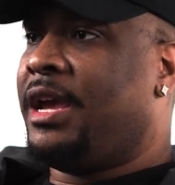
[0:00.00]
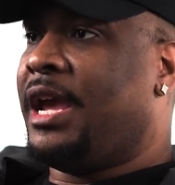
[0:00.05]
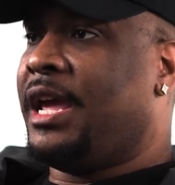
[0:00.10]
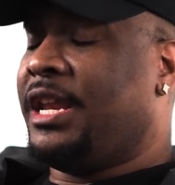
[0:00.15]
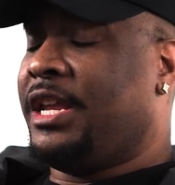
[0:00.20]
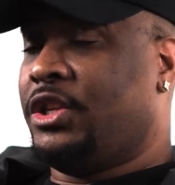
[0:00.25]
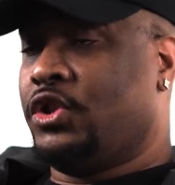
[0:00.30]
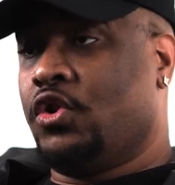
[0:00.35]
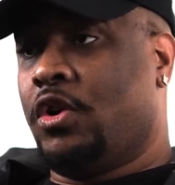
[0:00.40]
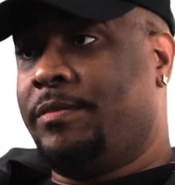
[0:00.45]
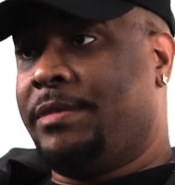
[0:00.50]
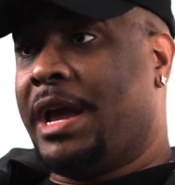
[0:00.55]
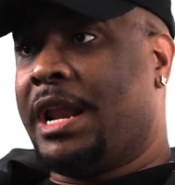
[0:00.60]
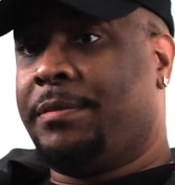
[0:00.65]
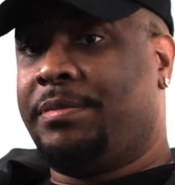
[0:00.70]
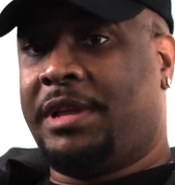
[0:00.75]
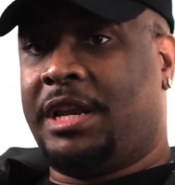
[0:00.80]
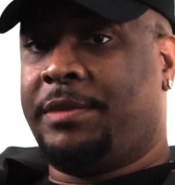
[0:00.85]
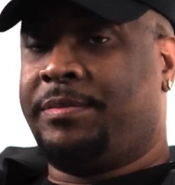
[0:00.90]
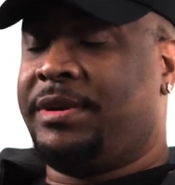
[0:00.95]
And he taught me how
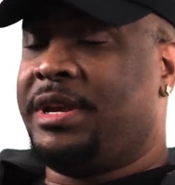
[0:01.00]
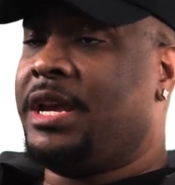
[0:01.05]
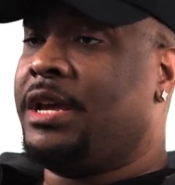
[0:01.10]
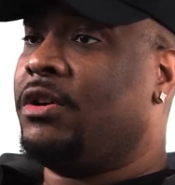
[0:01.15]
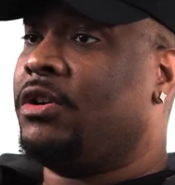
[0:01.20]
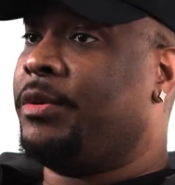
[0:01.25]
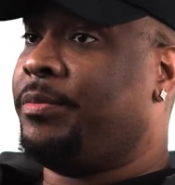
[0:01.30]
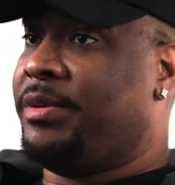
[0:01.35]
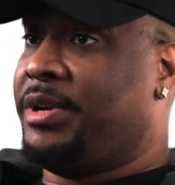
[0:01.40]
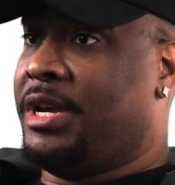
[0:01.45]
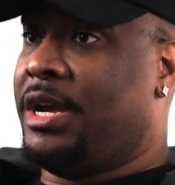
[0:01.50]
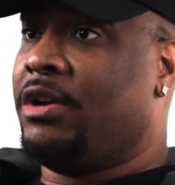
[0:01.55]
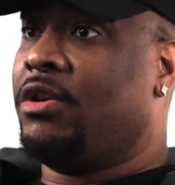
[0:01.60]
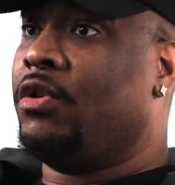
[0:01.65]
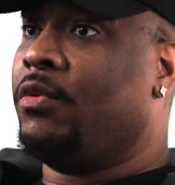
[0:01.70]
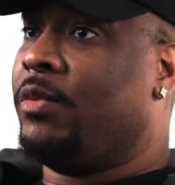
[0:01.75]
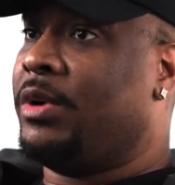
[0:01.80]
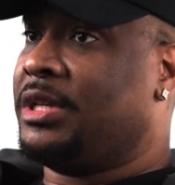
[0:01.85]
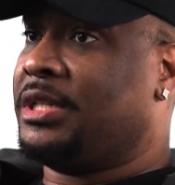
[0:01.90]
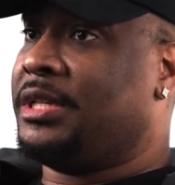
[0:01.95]
to play the piano. The
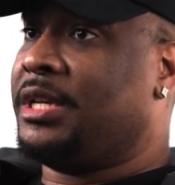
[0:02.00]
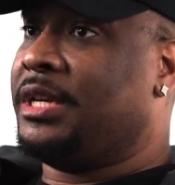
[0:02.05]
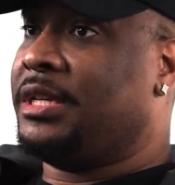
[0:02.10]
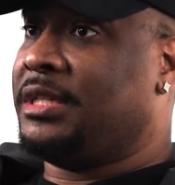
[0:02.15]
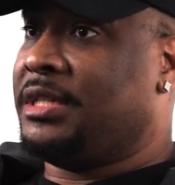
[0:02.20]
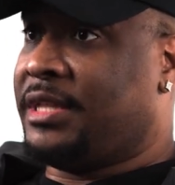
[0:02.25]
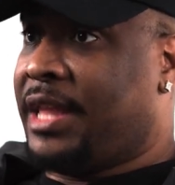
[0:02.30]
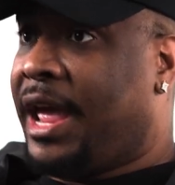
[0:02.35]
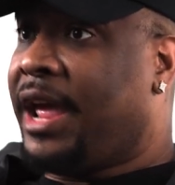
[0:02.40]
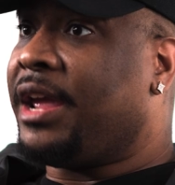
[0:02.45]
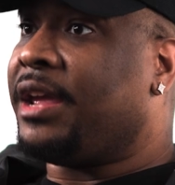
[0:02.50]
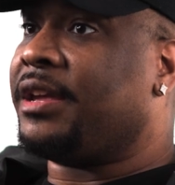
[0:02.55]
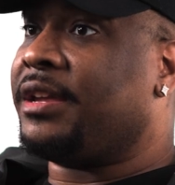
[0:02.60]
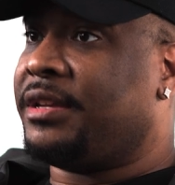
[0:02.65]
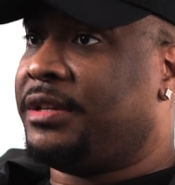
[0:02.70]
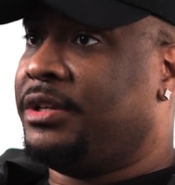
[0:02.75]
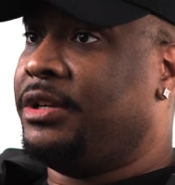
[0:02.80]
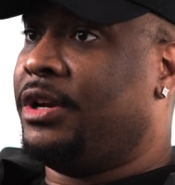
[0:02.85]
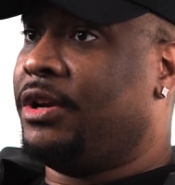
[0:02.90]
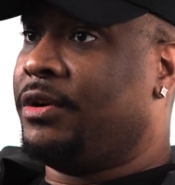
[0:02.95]
piano was his thing,
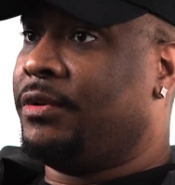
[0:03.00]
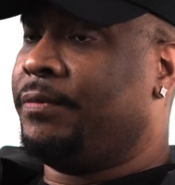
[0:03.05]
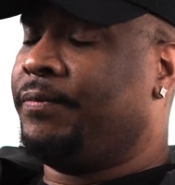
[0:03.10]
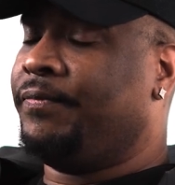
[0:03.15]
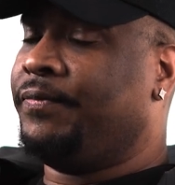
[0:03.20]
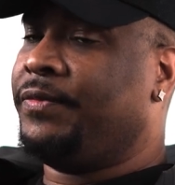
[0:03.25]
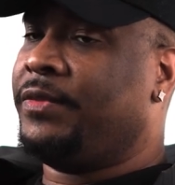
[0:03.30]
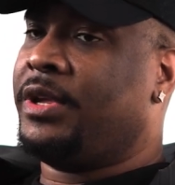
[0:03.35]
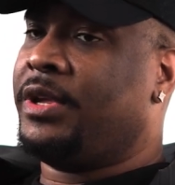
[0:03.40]
you know?